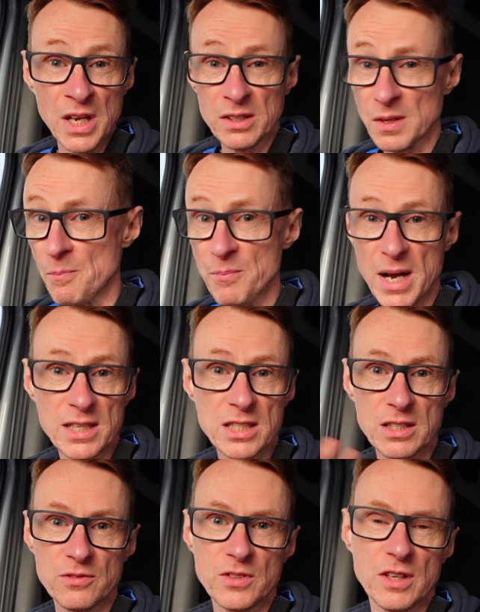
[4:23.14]
the
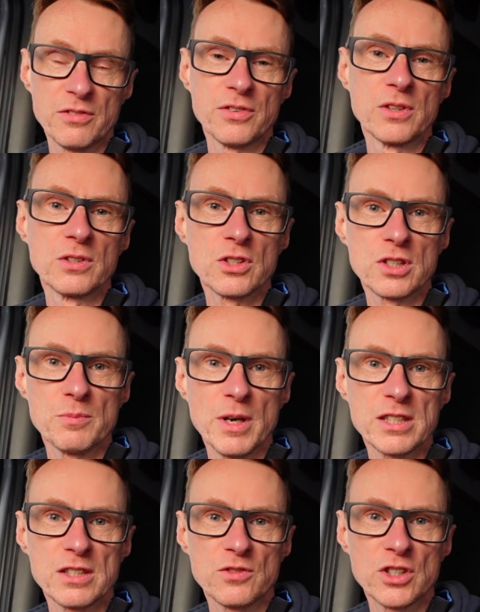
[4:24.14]
massive difference, the
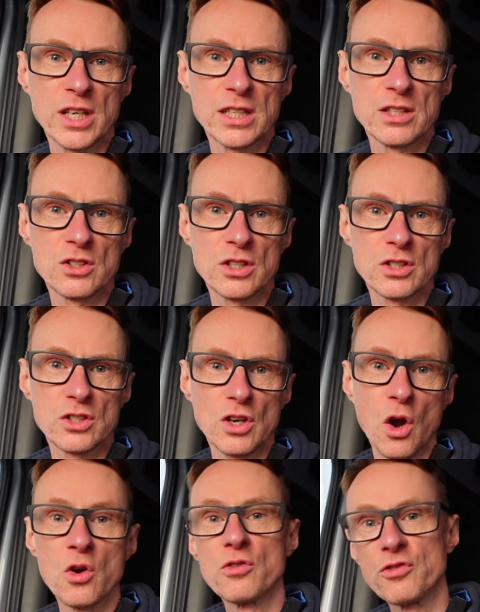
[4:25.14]
massive changes
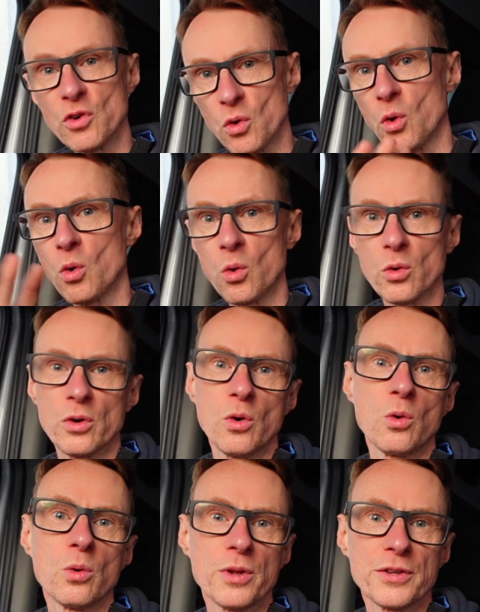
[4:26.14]
overall.
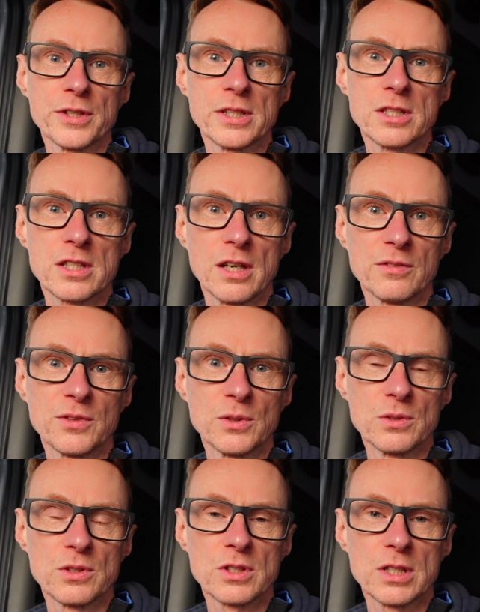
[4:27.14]
All the things that I've
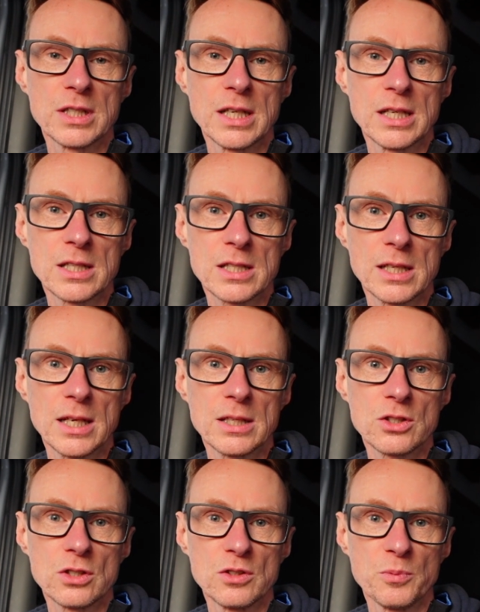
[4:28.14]
done to the gear
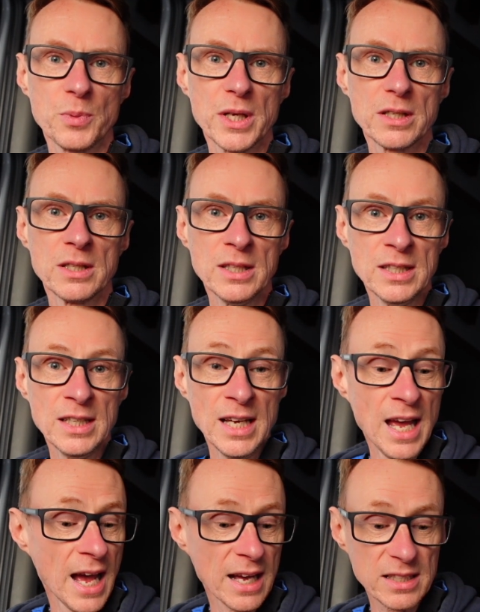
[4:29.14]
selection have been,
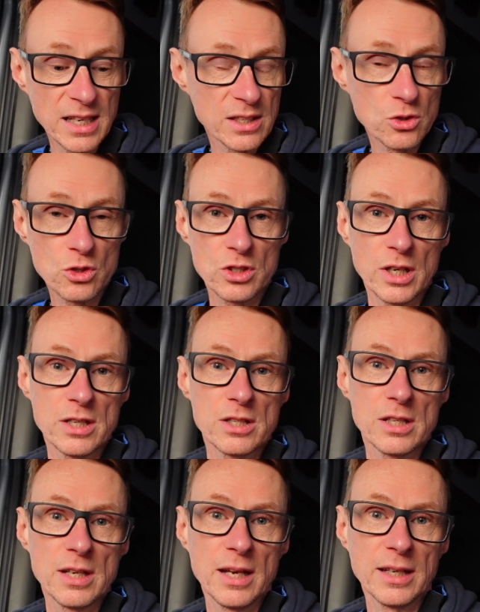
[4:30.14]
and yeah, just
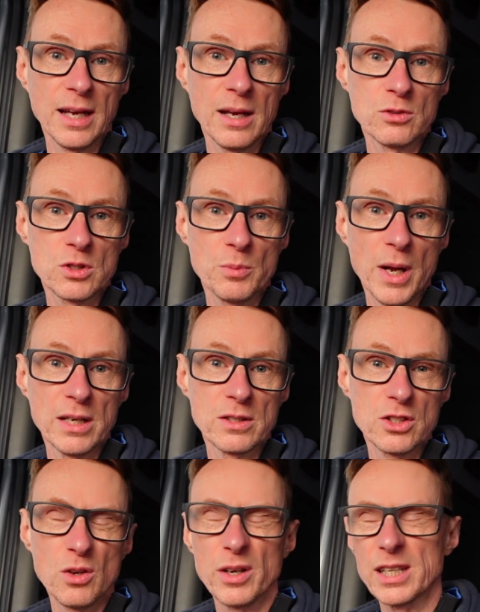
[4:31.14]
changing that
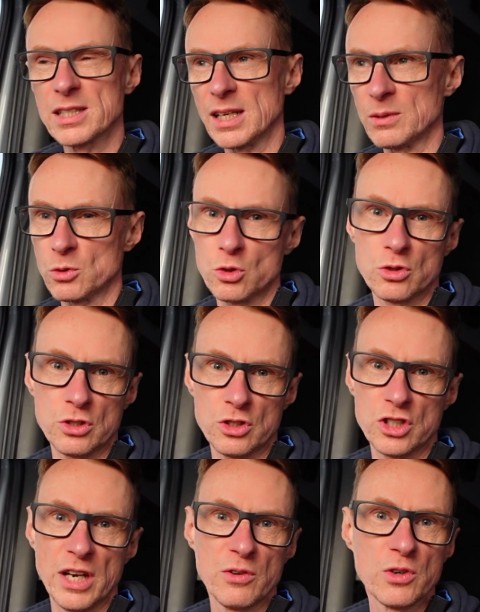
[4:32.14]
counterbalance, like I say, was just a
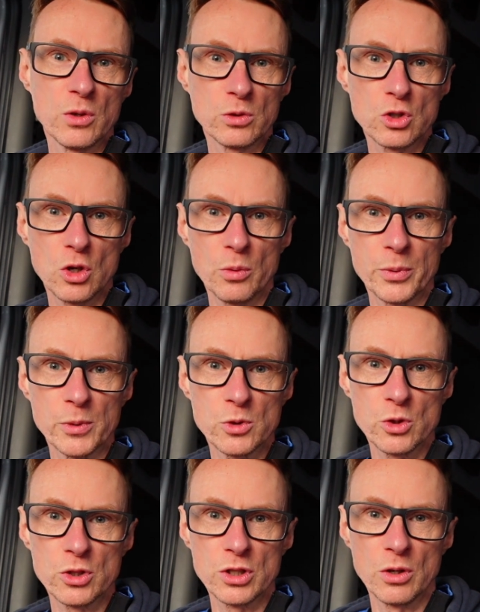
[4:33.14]
cherry on top. It was
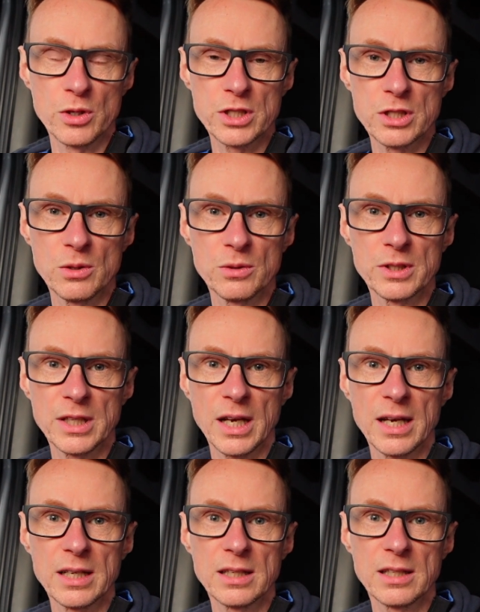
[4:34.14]
just the icing on the
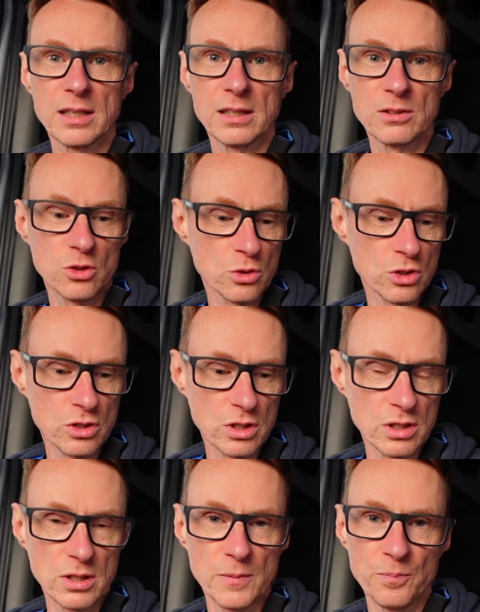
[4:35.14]
cake, just
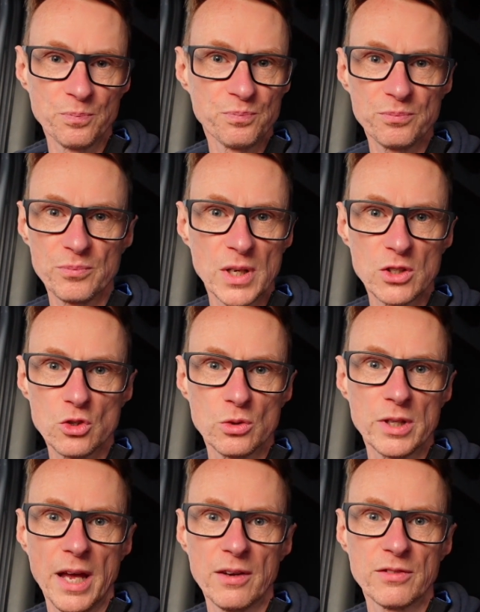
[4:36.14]
to make sure
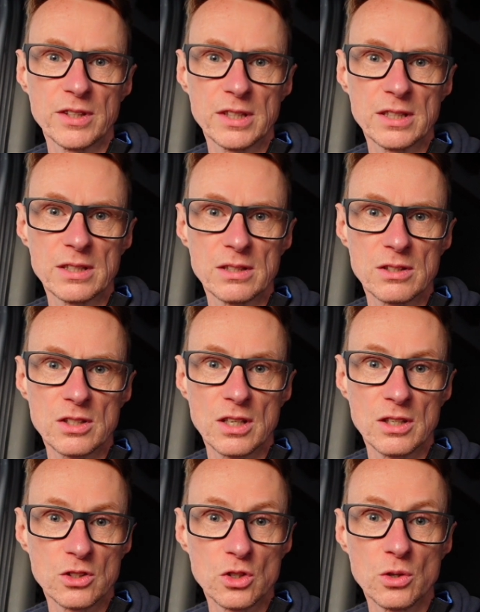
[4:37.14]
that everything's
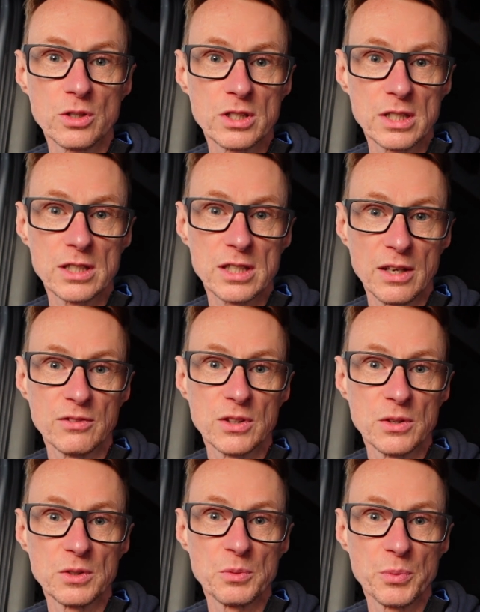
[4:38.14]
as good as it's ever
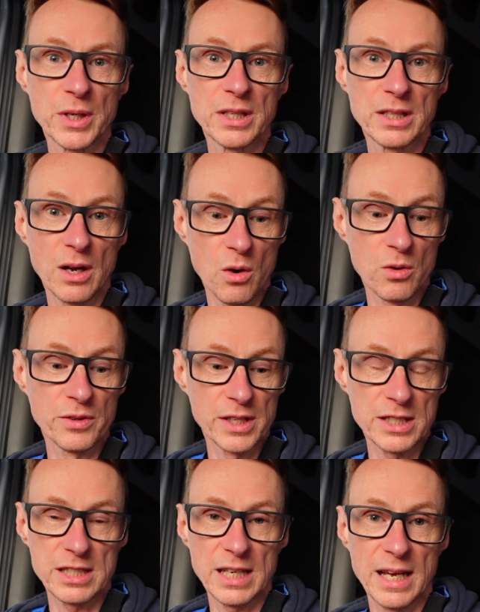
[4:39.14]
going to be on
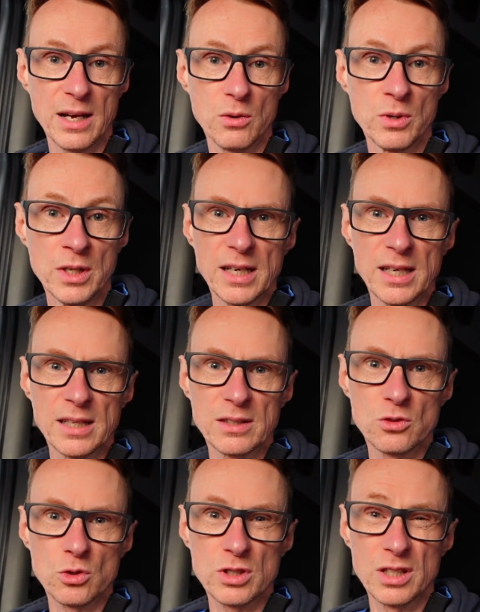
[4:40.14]
this now.
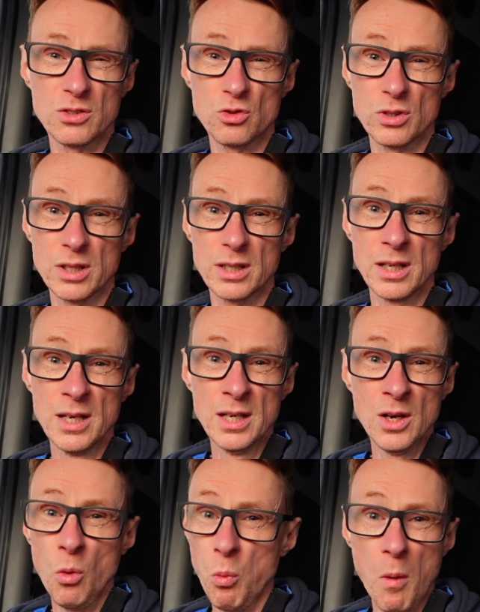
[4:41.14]
And just literally
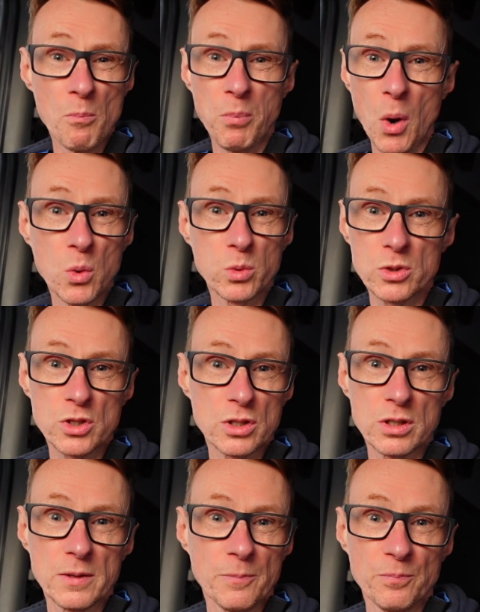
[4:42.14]
one bolt
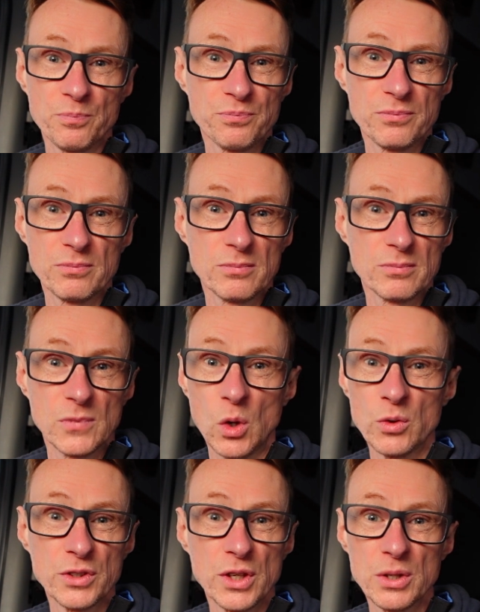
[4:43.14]
to
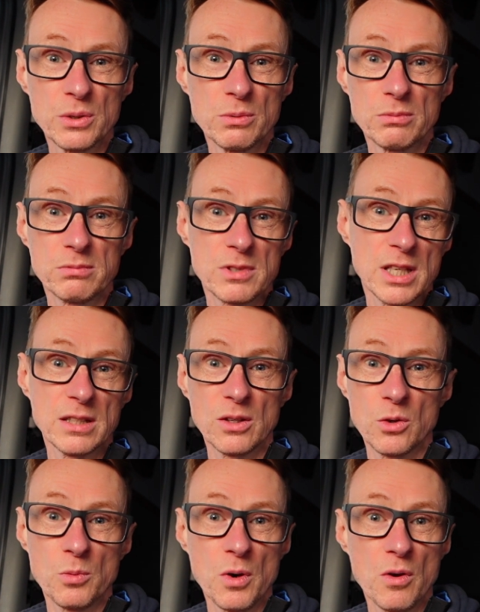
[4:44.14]
undo, take the
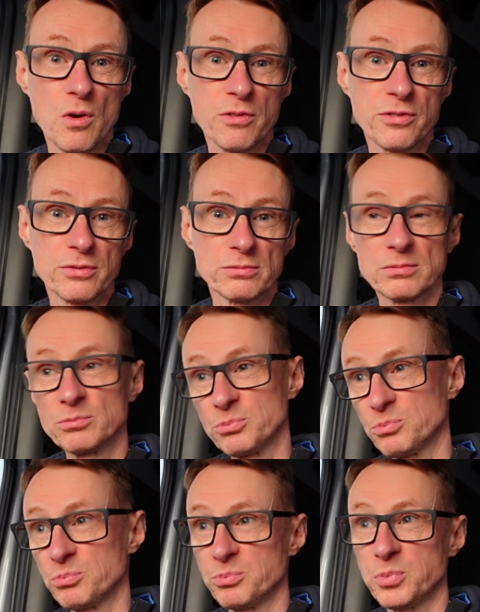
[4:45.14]
old one off,
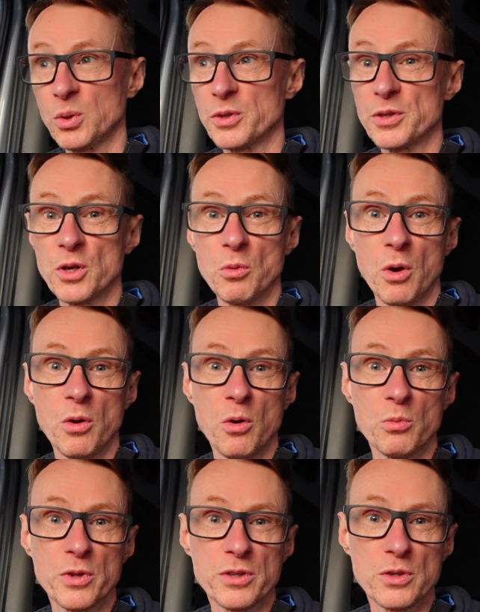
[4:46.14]
put the new one on
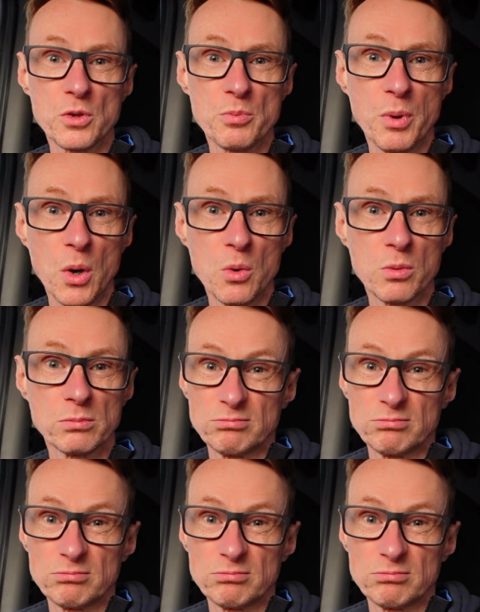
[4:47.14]
with the new bolt.